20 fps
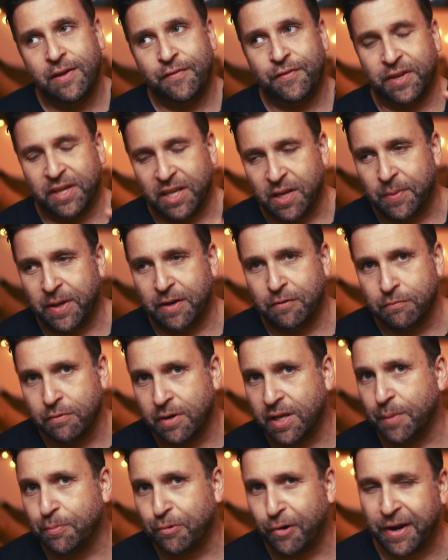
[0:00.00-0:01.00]
If you're going to be in
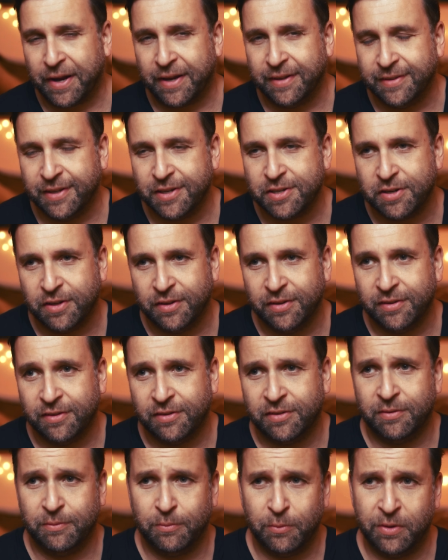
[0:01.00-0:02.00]
really bright
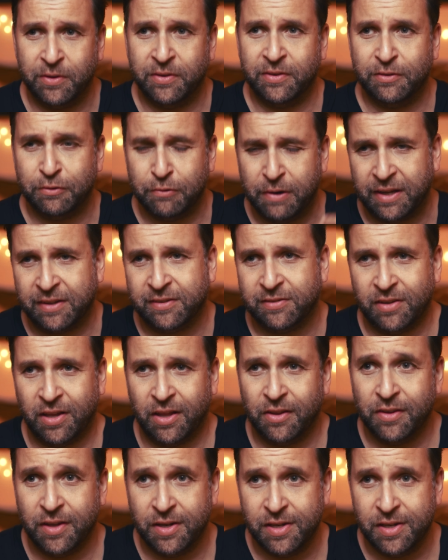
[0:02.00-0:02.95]
conditions with direct sun,